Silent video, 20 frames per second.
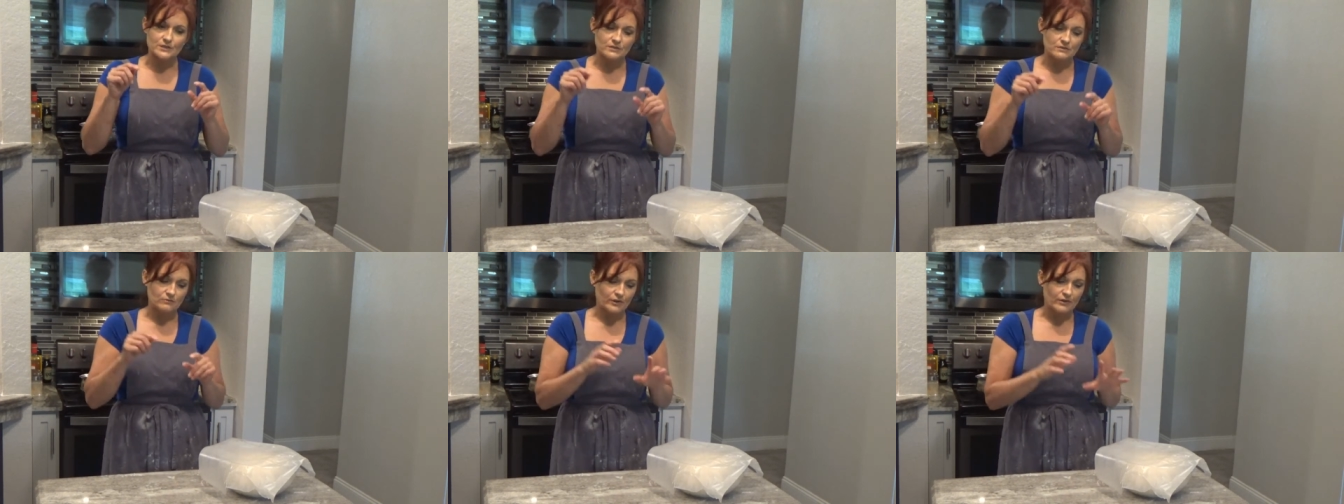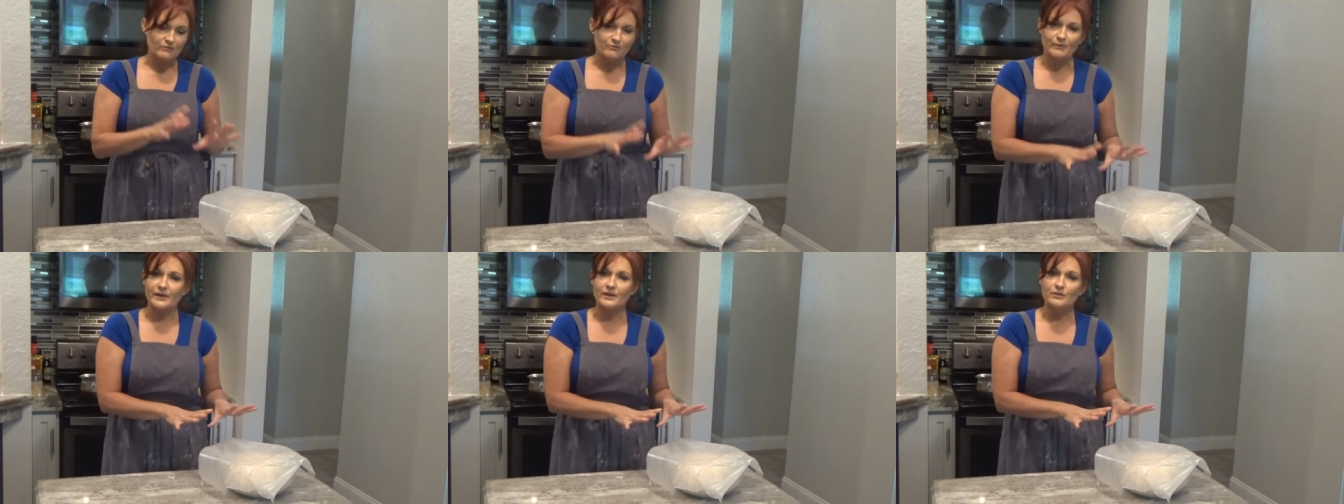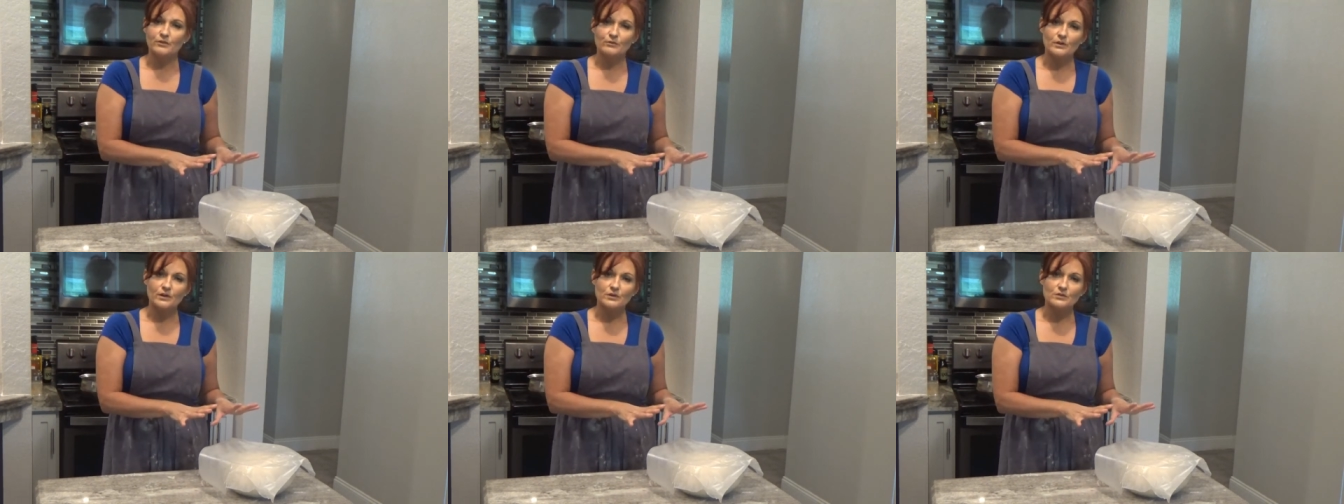we've made
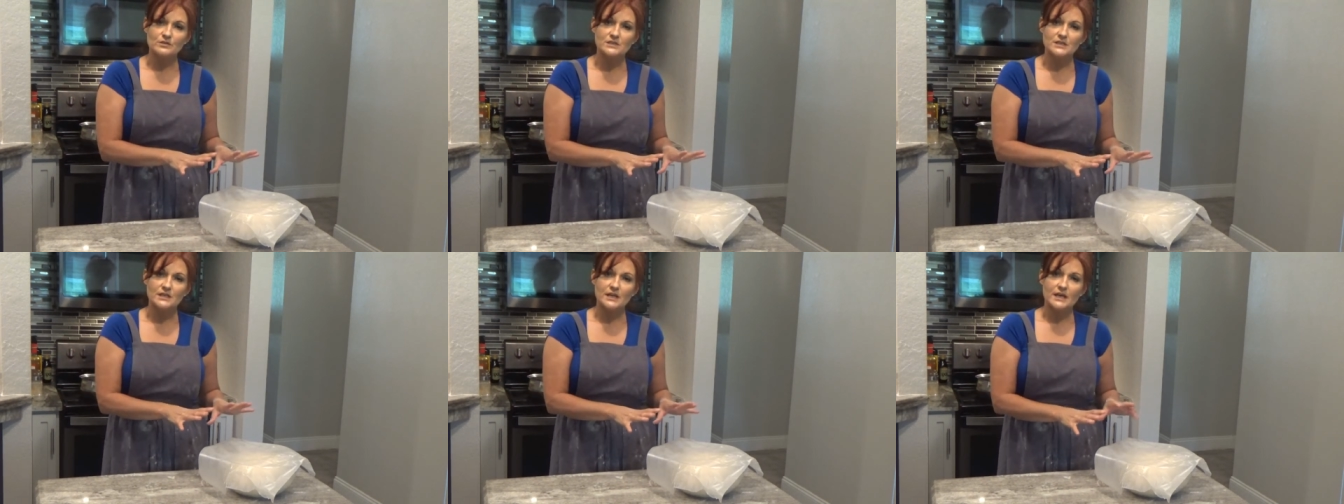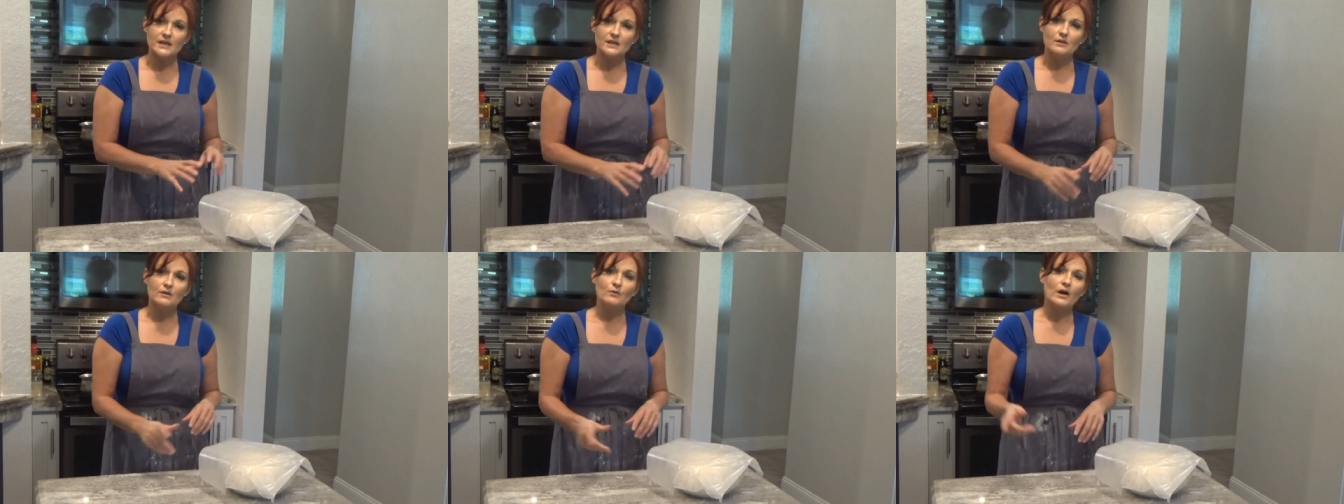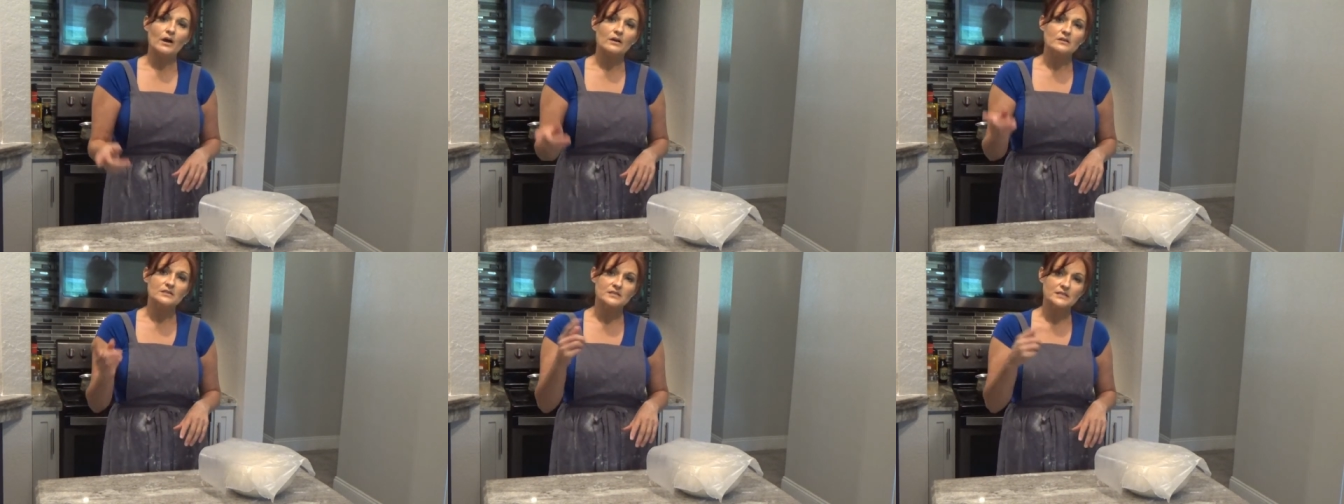the rolls today.
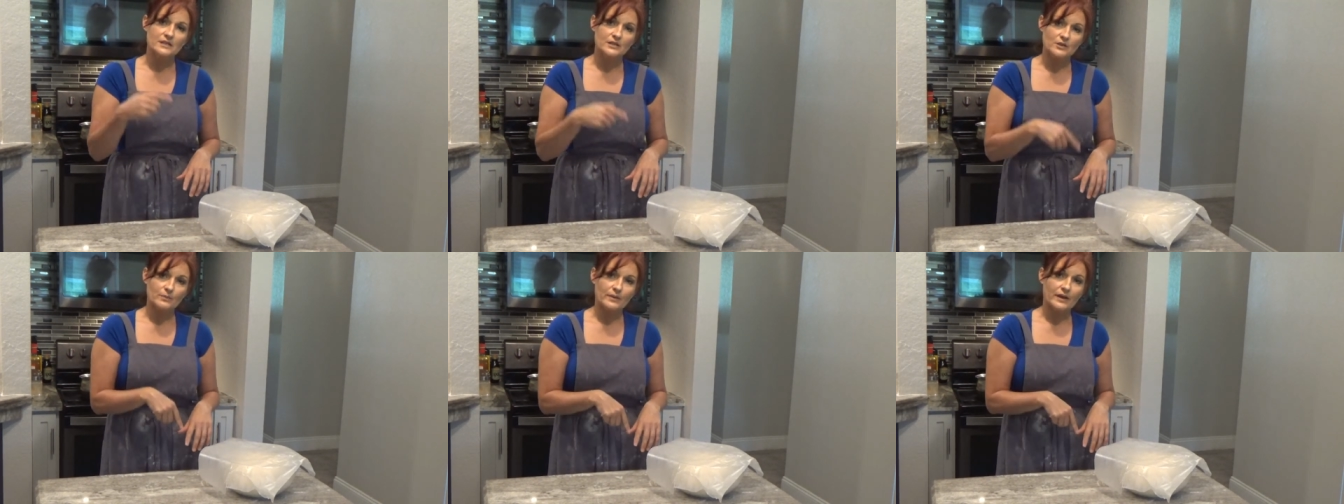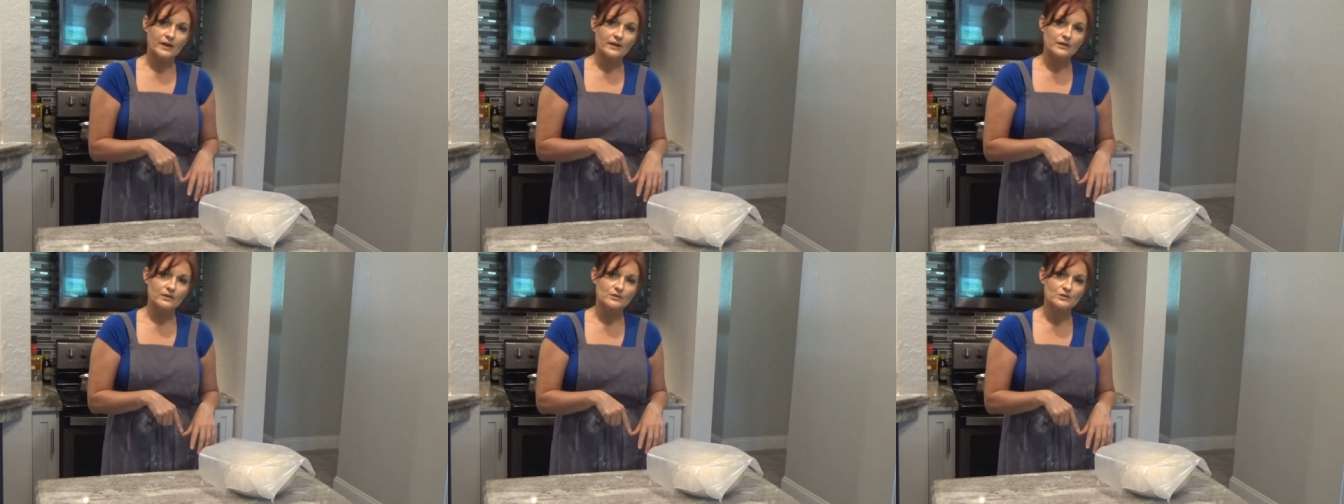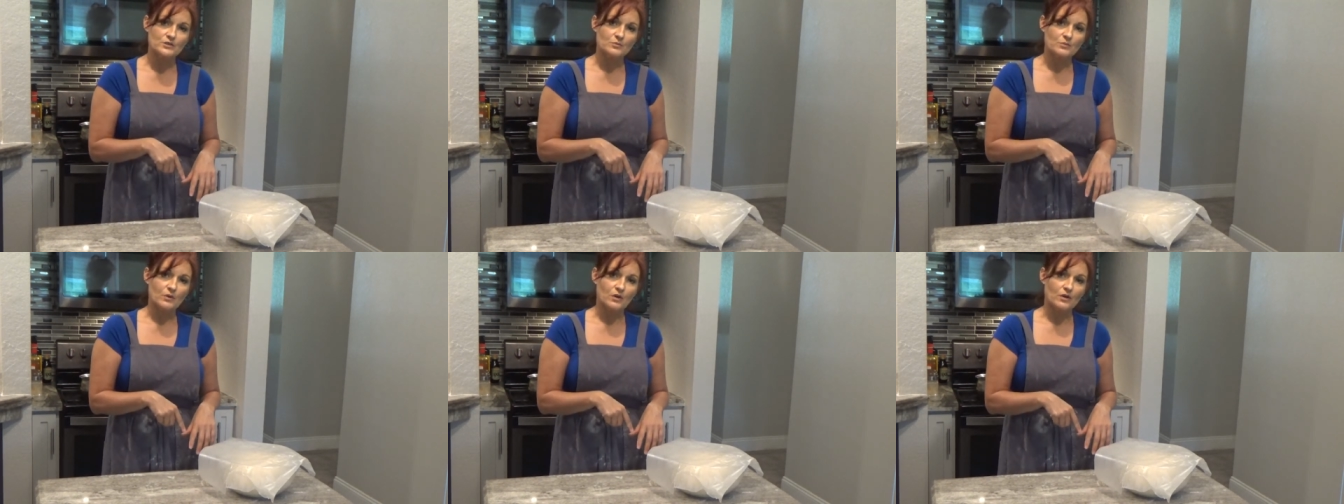I'll see you back here
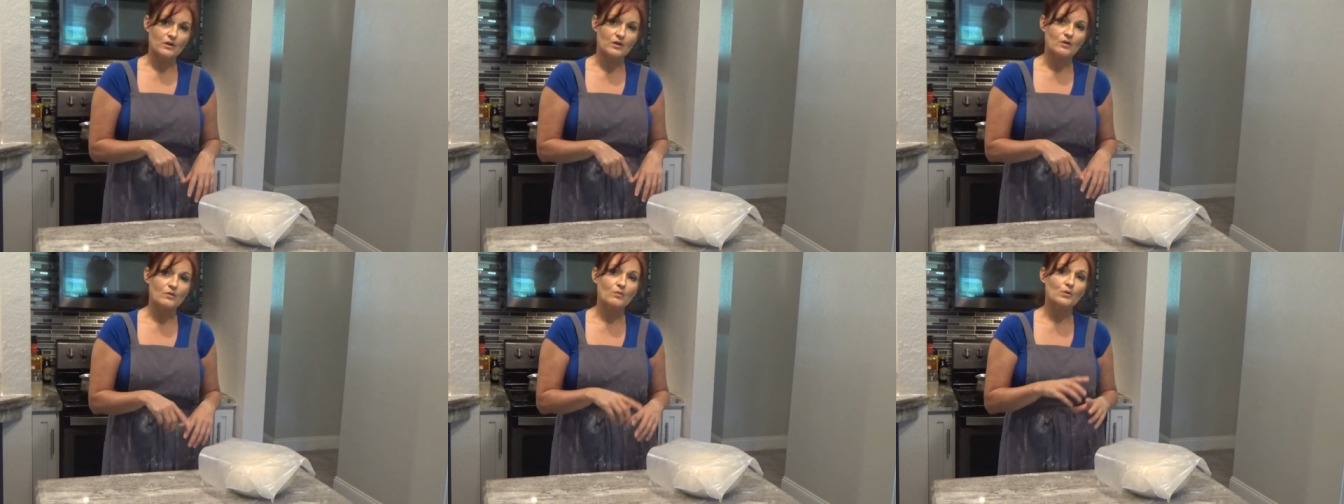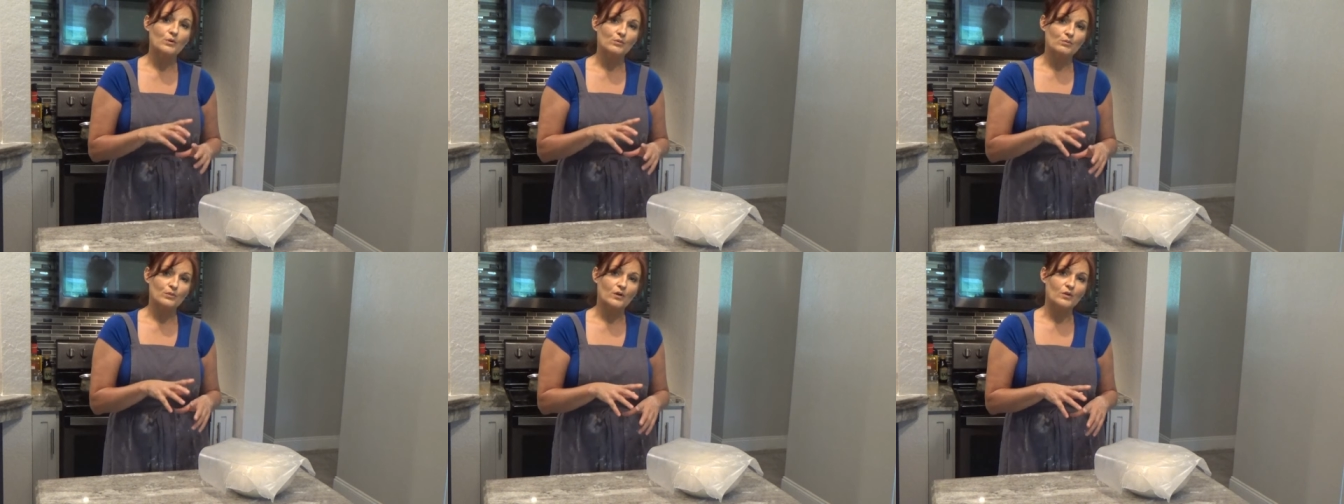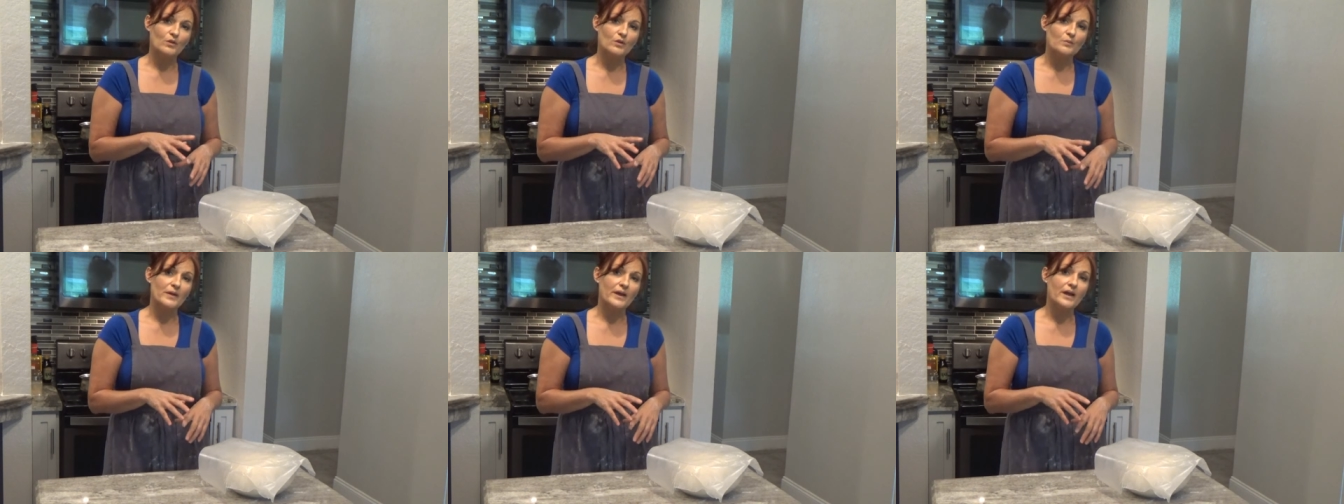tomorrow. We'll roll
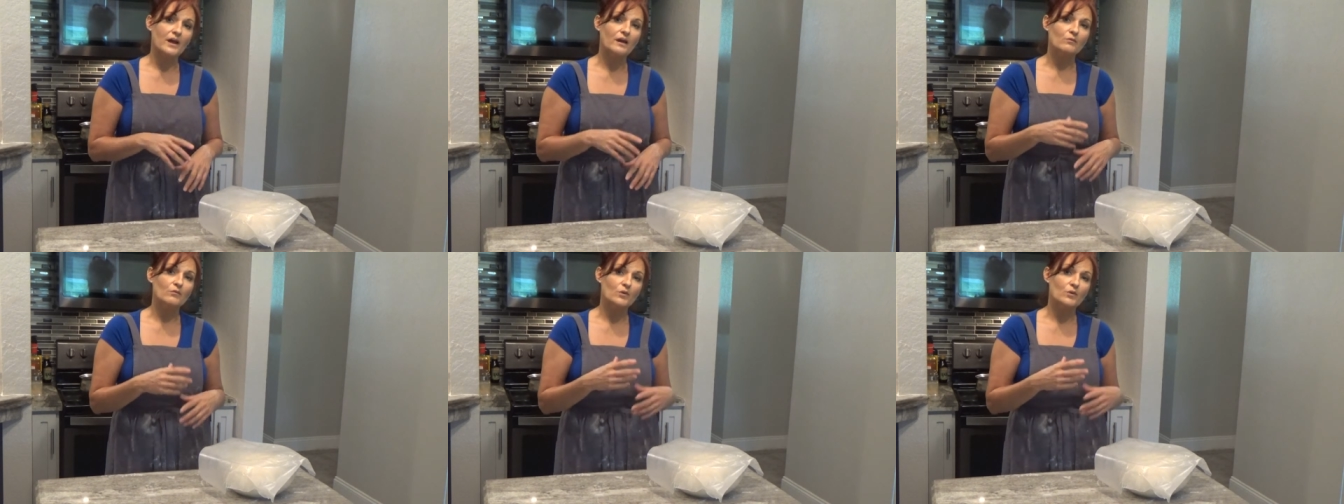them out.